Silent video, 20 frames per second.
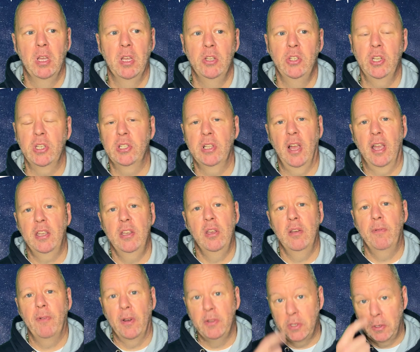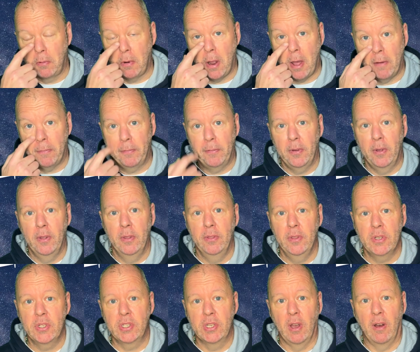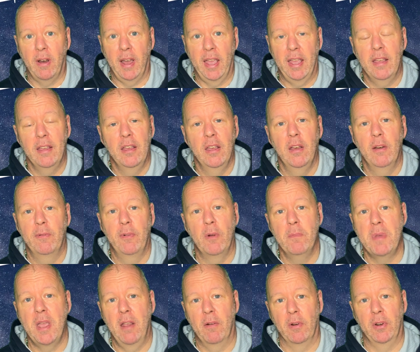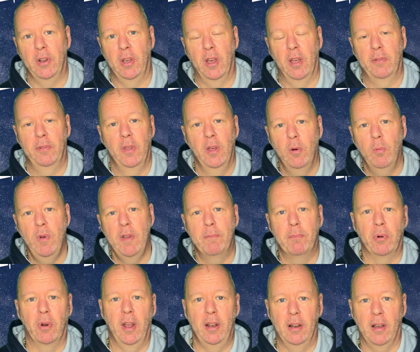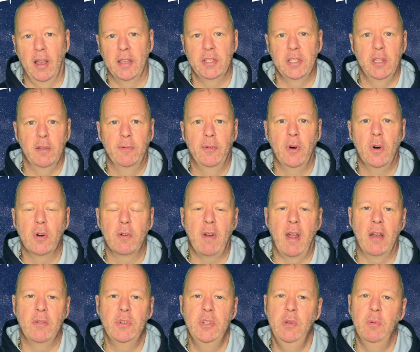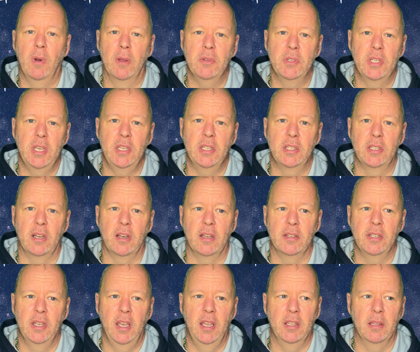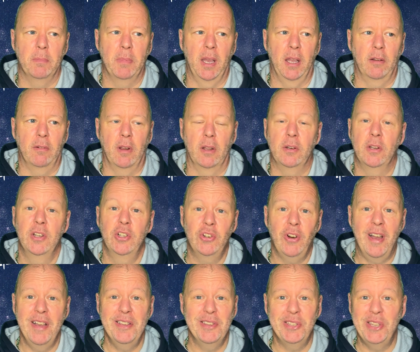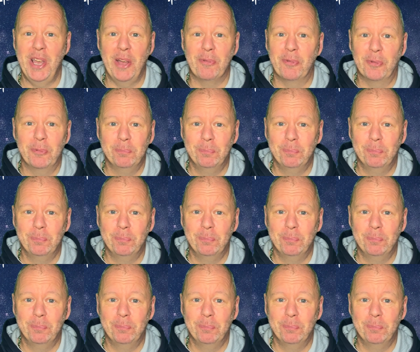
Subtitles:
Just like you photograph the sky from here on Earth with bright lights in the foreground, you won't see stars in the background. Try it yourself.